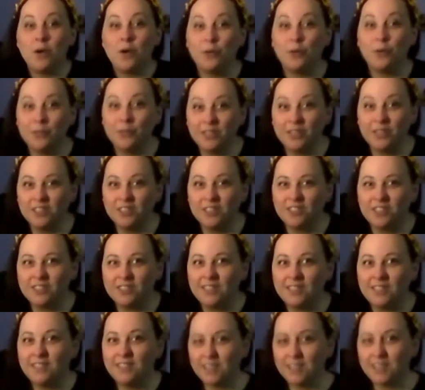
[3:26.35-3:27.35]
Hold on to your
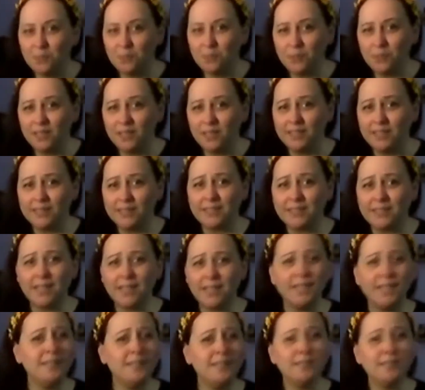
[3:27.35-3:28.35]
seats. Get really
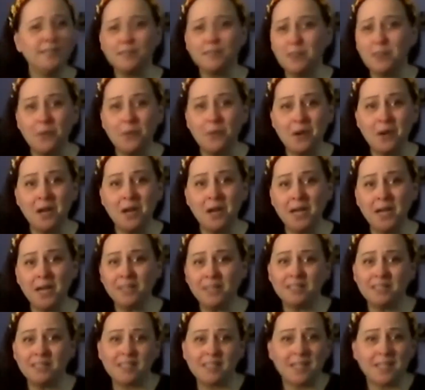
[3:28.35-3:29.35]
excited. Just go
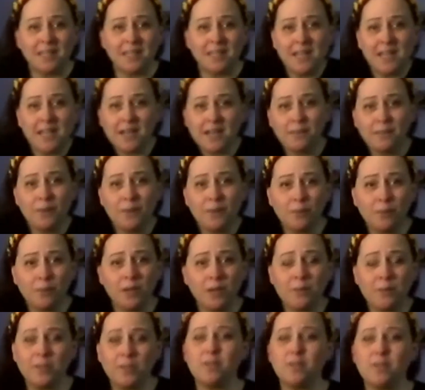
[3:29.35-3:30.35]
ahead. Just like let it bubble
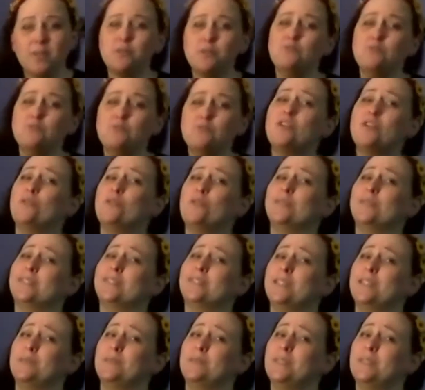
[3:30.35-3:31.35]
up because you know it's
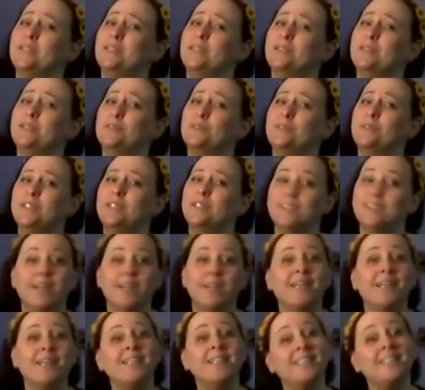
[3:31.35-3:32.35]
going to be a good one.
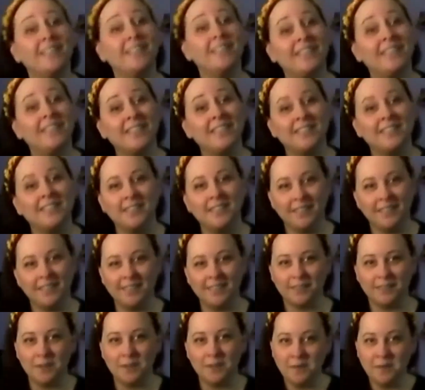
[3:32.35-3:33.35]
And it is. It
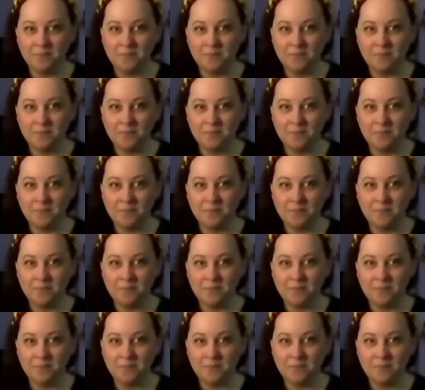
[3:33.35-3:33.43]
is.